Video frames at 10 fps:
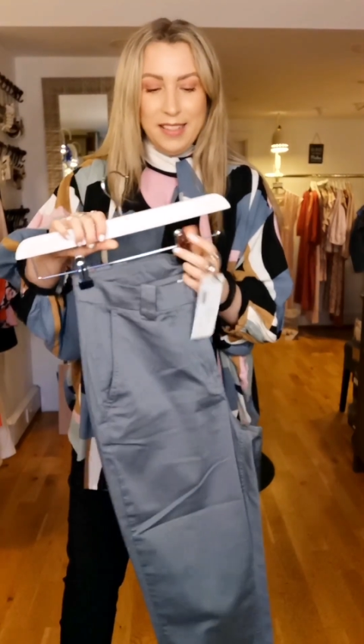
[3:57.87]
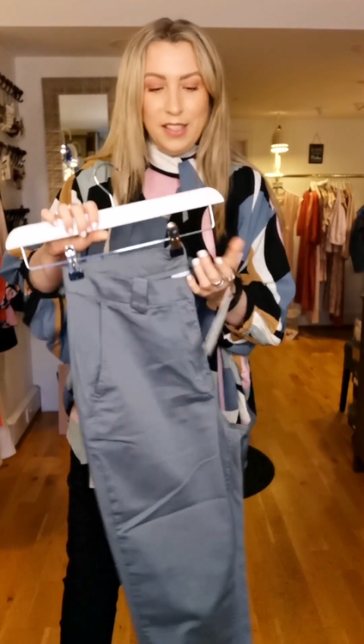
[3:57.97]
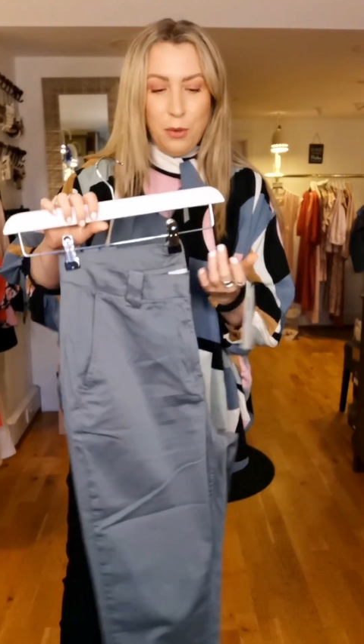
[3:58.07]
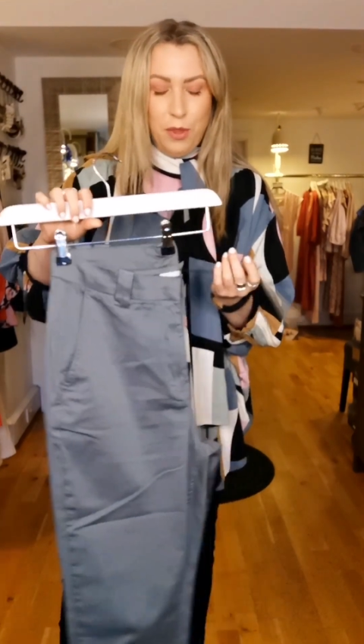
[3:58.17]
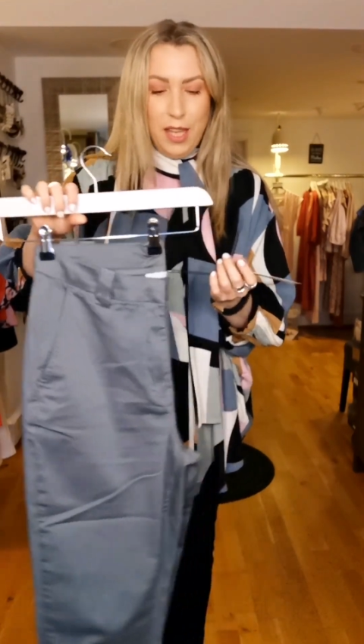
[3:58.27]

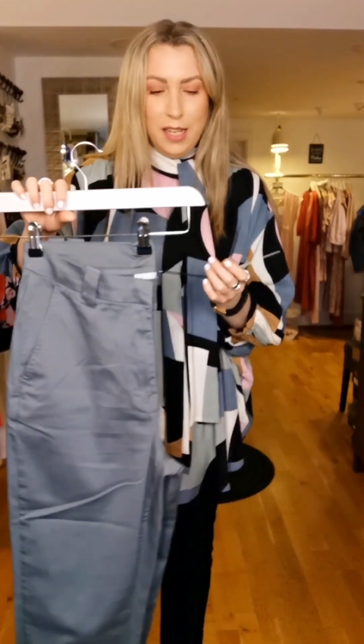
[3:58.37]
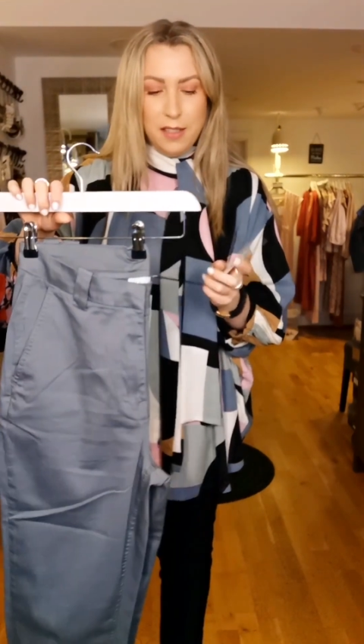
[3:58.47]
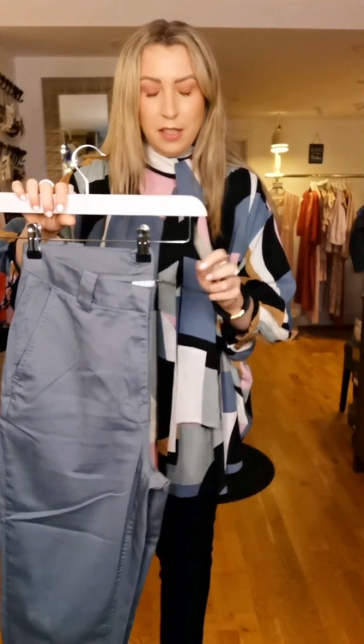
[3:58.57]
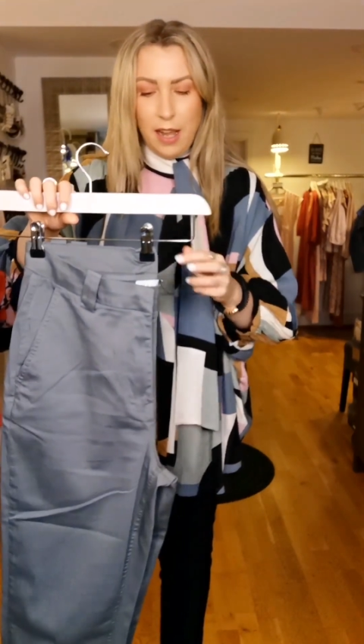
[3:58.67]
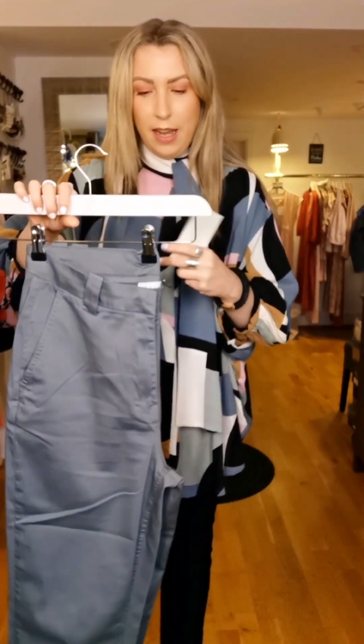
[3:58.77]
So
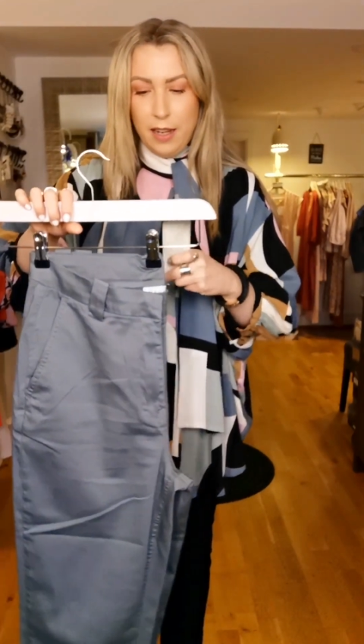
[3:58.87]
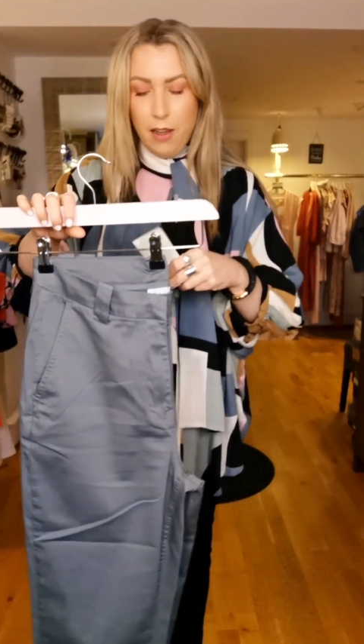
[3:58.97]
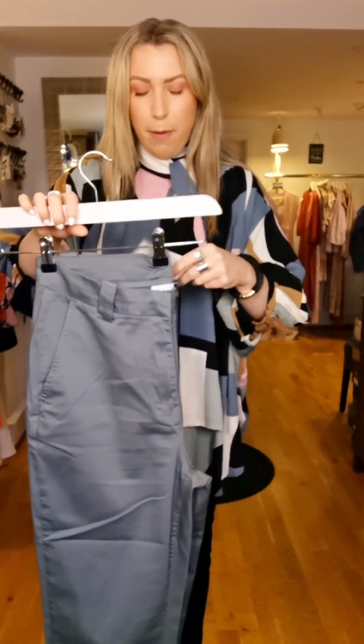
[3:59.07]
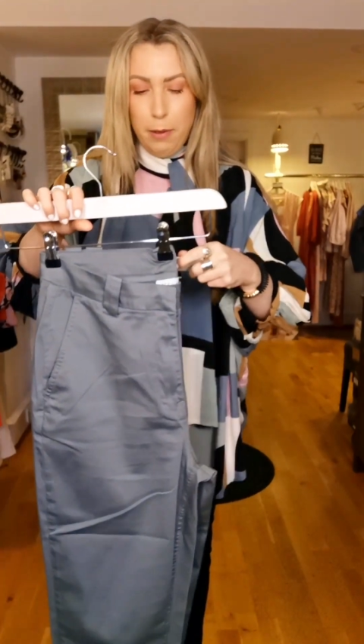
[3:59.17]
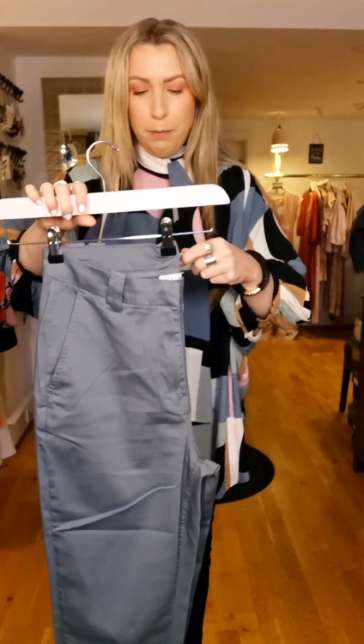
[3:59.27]
these uh,
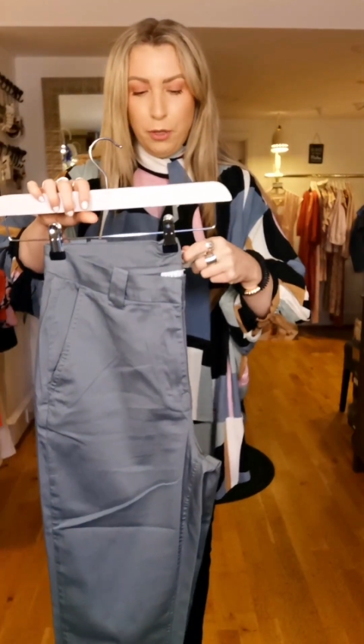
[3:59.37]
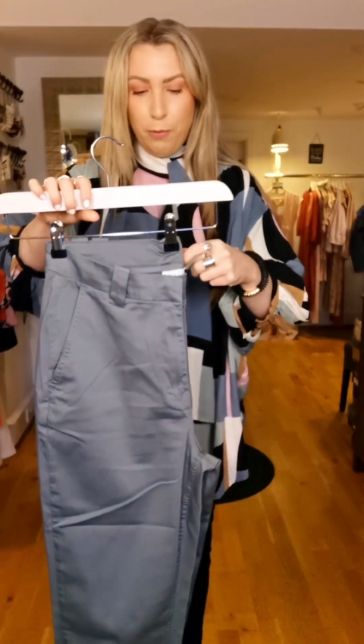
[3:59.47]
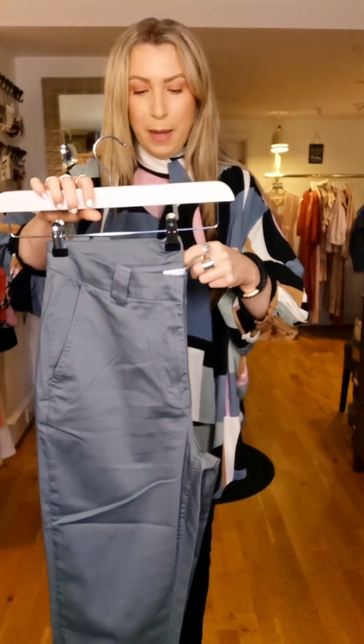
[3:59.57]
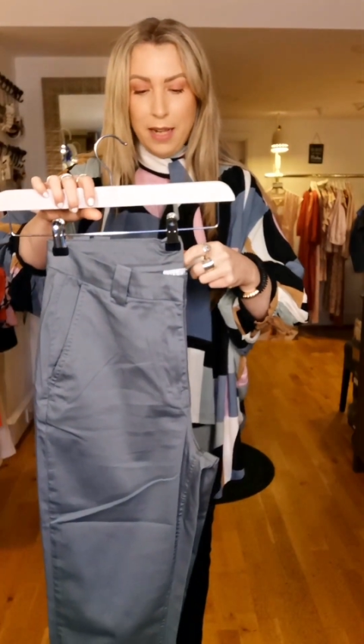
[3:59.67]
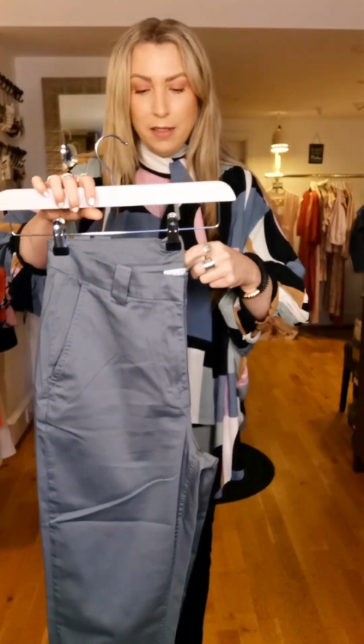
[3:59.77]
goblin blue
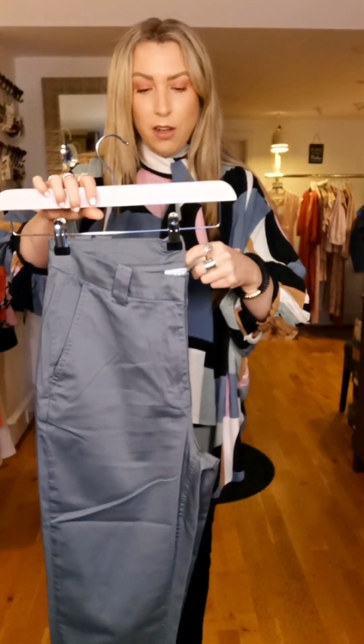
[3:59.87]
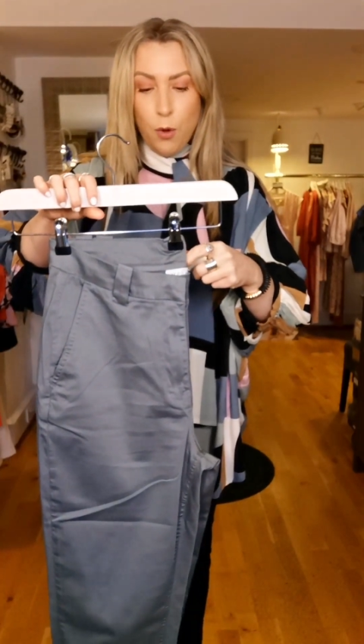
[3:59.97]
pants